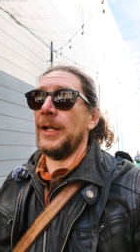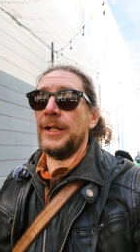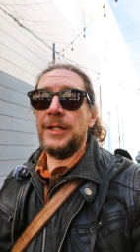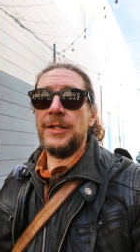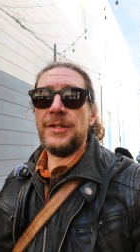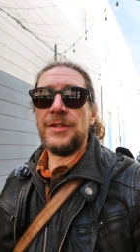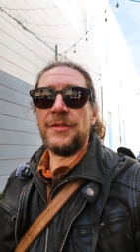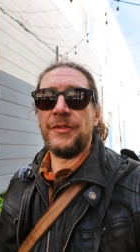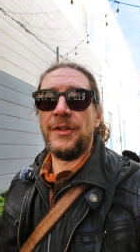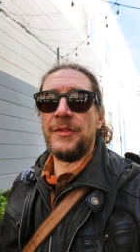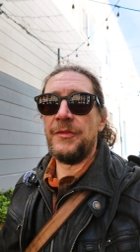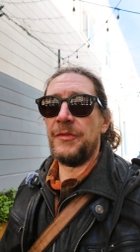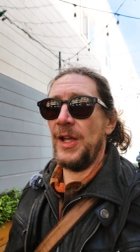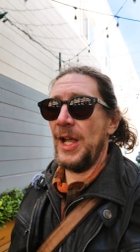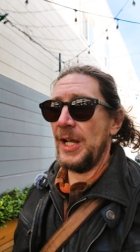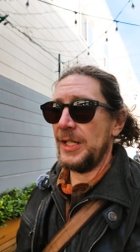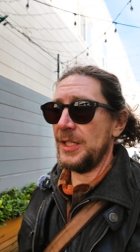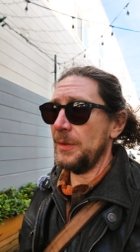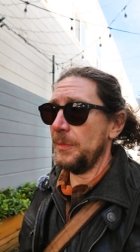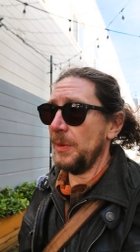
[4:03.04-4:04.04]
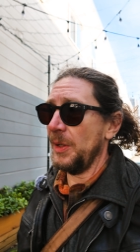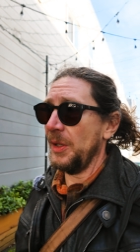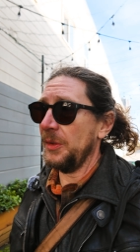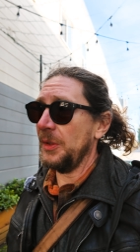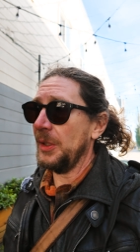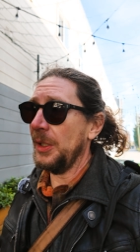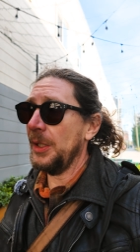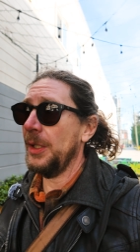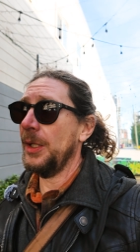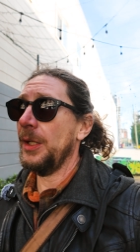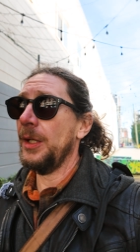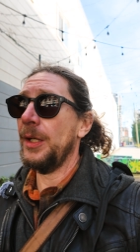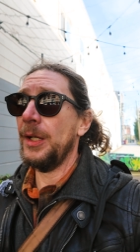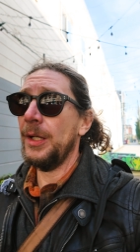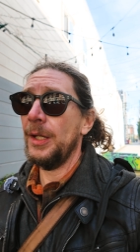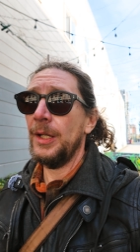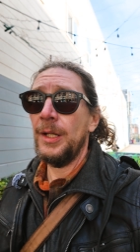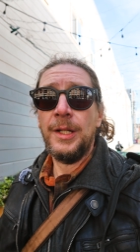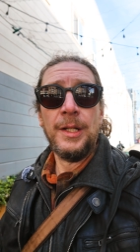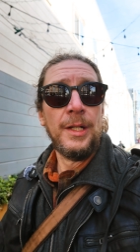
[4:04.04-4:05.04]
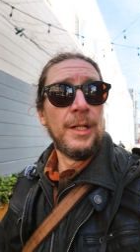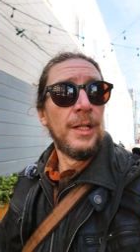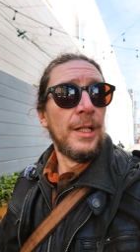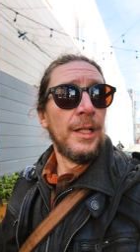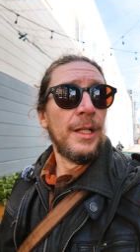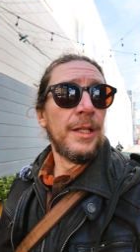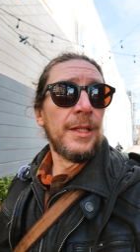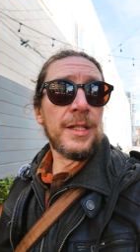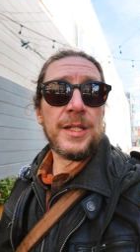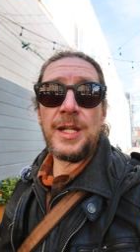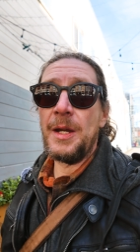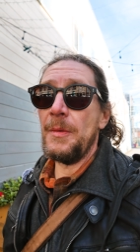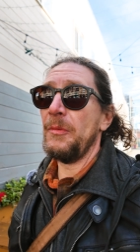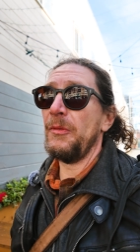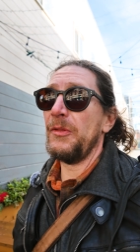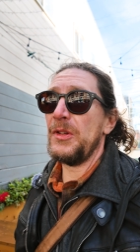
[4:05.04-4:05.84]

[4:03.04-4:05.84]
Here's a fun fact about the type of